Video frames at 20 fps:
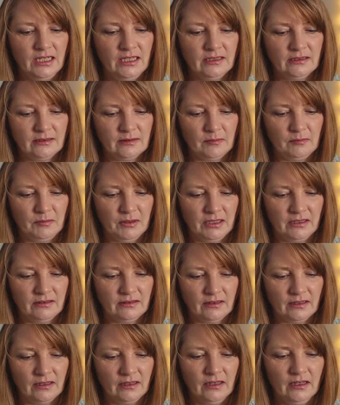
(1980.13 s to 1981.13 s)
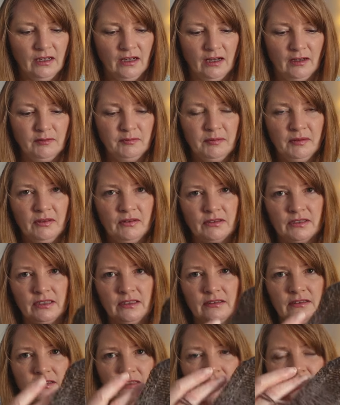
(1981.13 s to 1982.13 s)
it's amazing. I've blocked
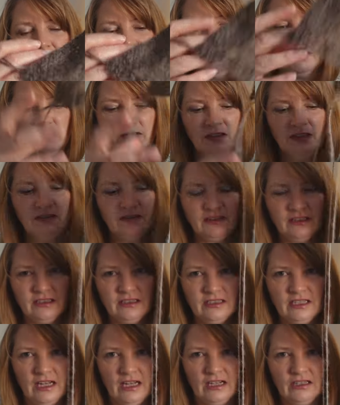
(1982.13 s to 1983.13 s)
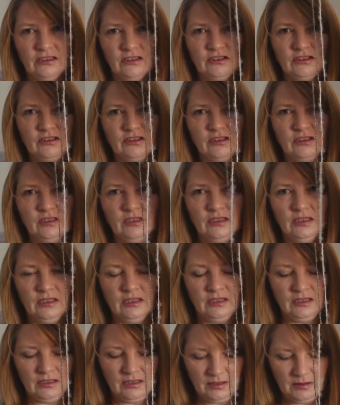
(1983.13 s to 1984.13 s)
this now. I've left it attached
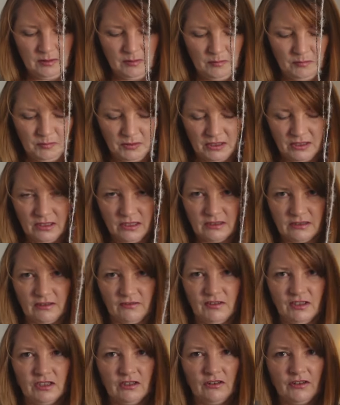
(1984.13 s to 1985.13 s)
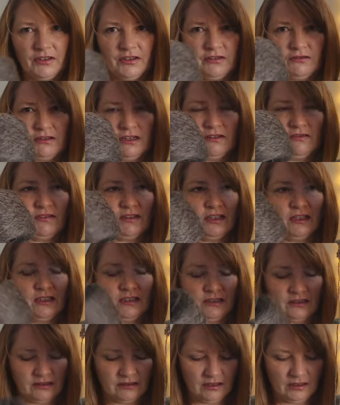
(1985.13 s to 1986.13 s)
because I've only got three of
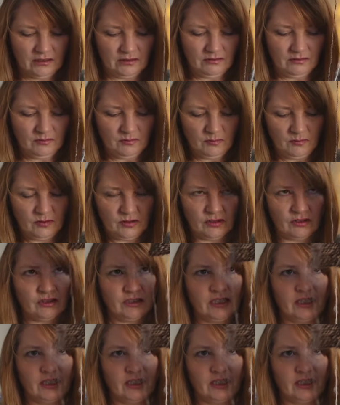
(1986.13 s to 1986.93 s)
these, so just